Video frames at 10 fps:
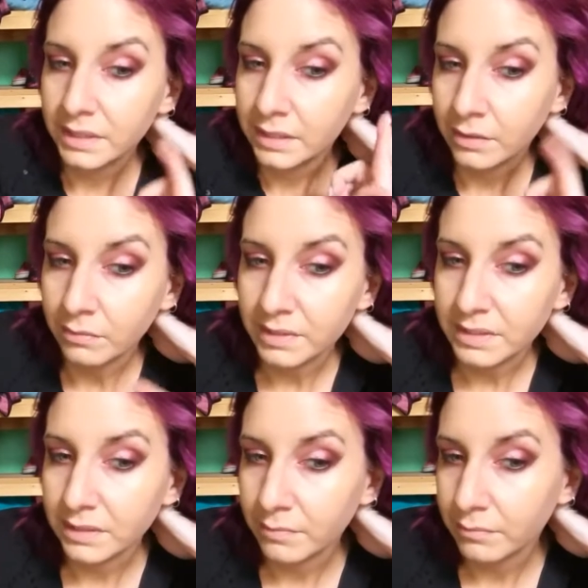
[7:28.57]
you know, with
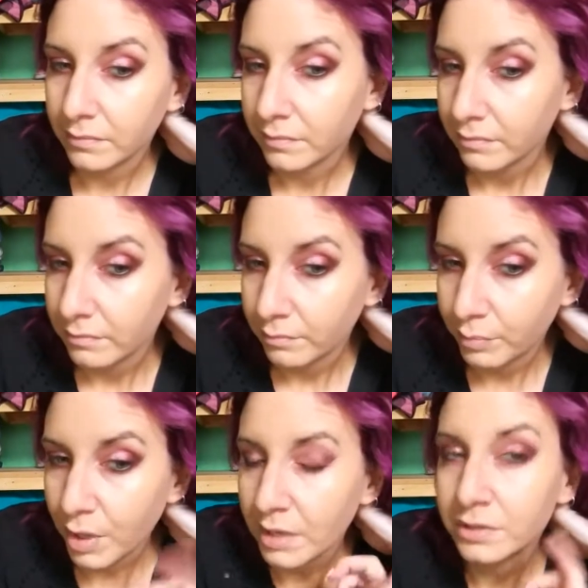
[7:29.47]
some
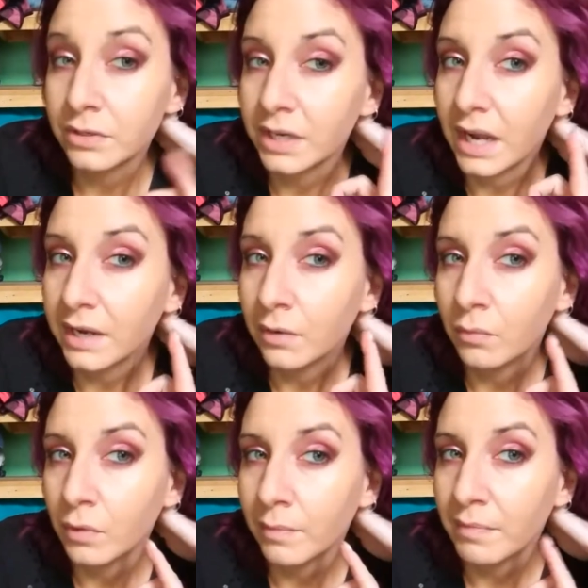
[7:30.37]
bronzer to kind of
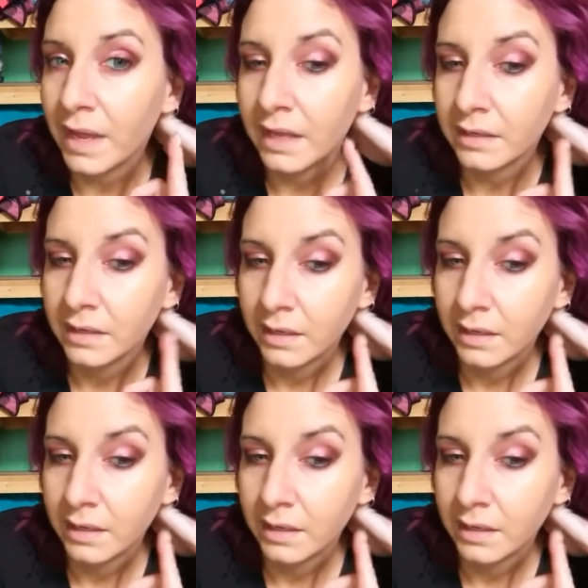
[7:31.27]
warm that